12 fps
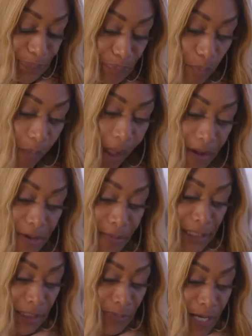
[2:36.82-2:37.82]
Everybody knows
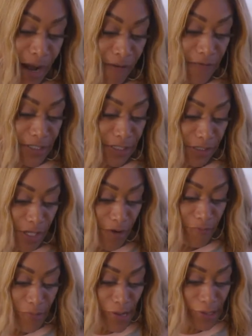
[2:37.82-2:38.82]
my name. Speak Answer up for
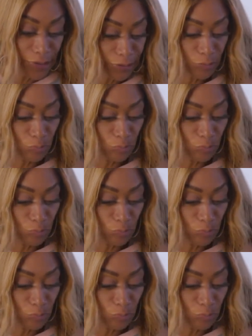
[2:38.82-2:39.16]
yourself, Beth.